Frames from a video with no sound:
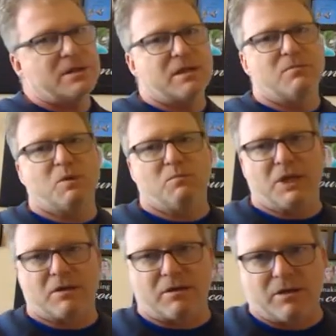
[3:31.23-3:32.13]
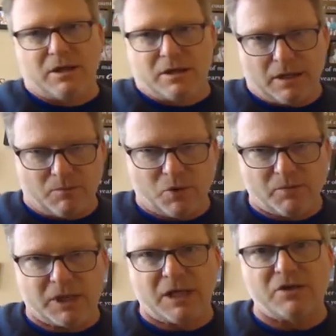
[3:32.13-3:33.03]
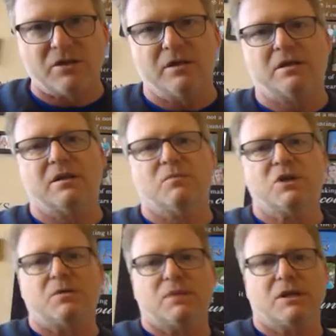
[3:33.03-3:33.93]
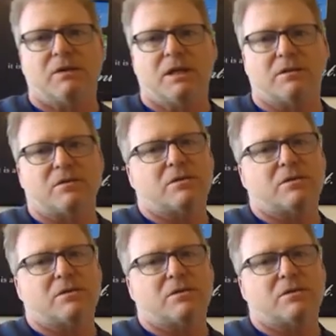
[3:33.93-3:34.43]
is going to be bigger, and multiplication is going to be your bigger answer.